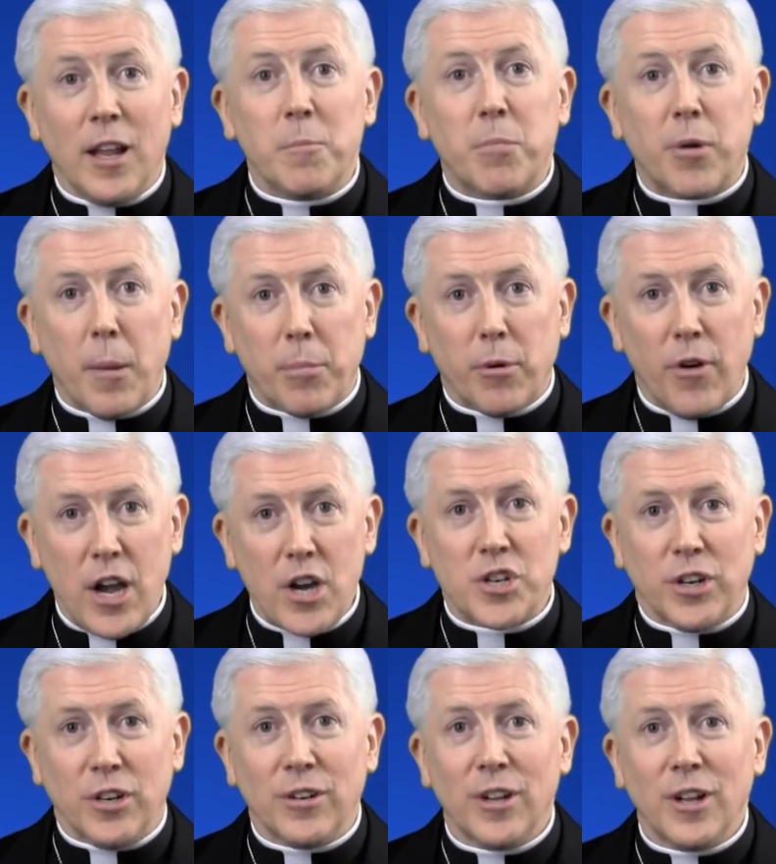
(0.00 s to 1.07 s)
in
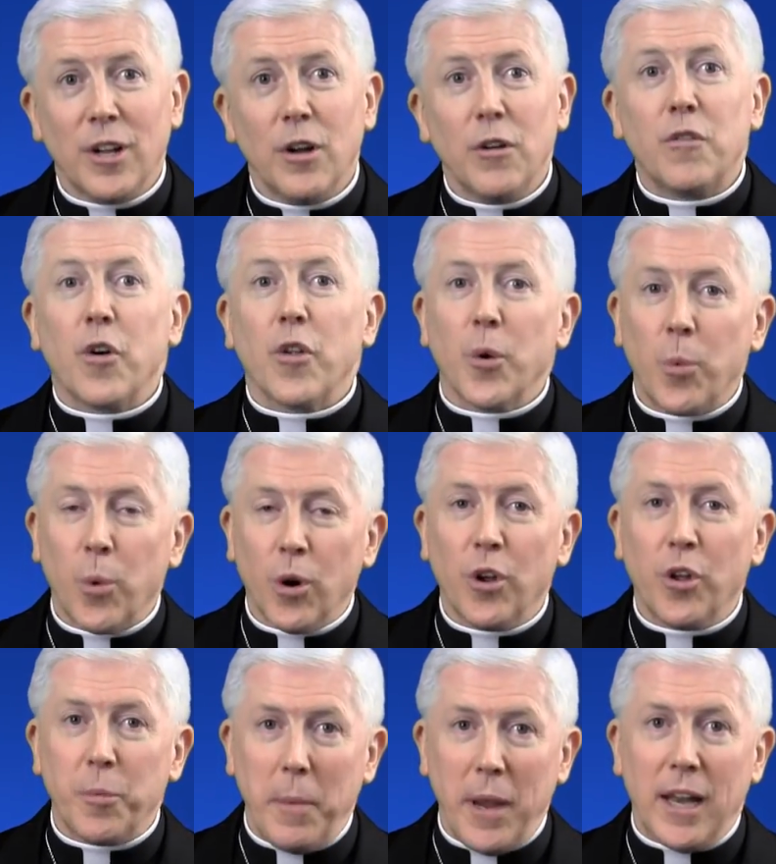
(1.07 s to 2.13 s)
preparation for the
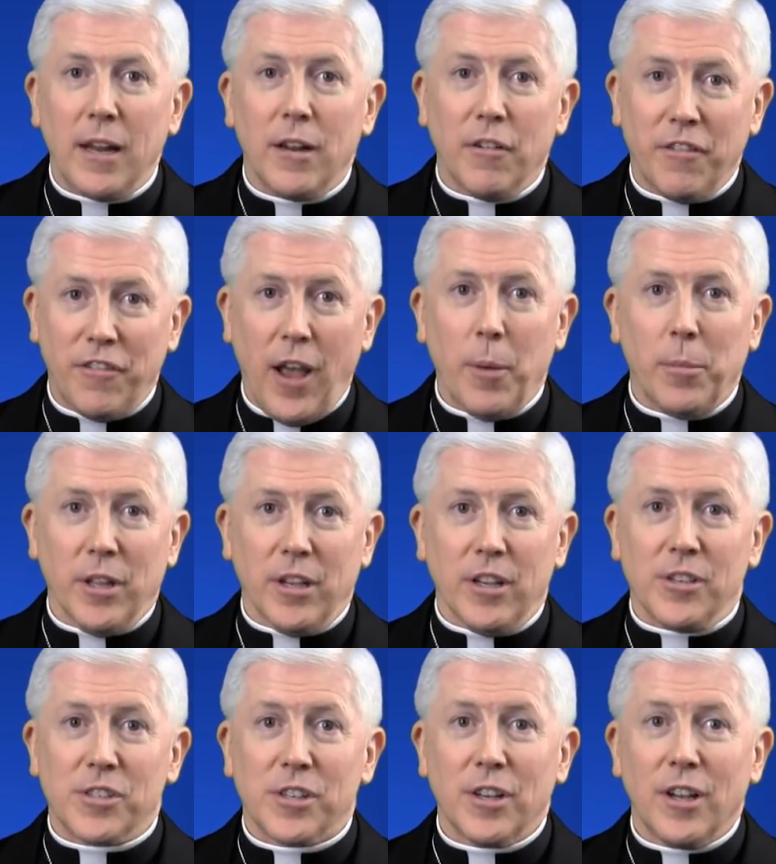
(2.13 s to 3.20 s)
World Meeting of
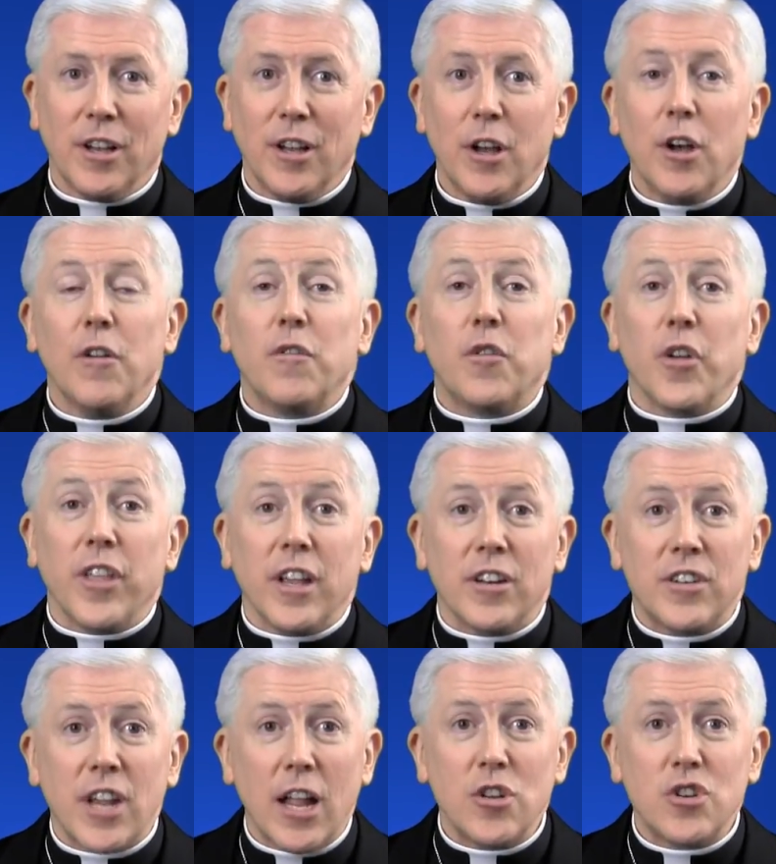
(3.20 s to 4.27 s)
Families, for the
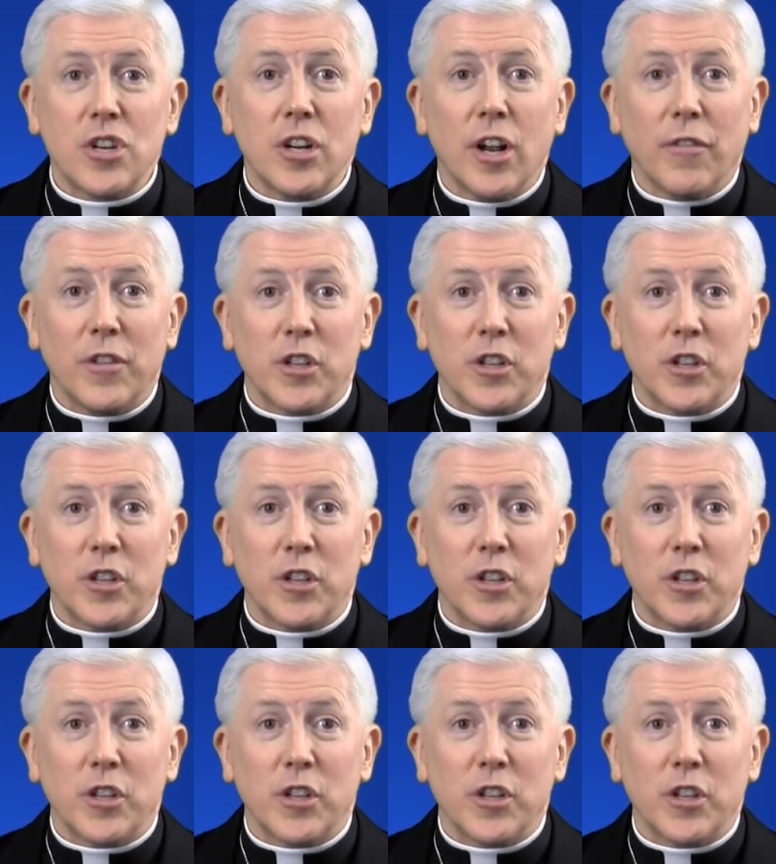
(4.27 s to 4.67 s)
intention of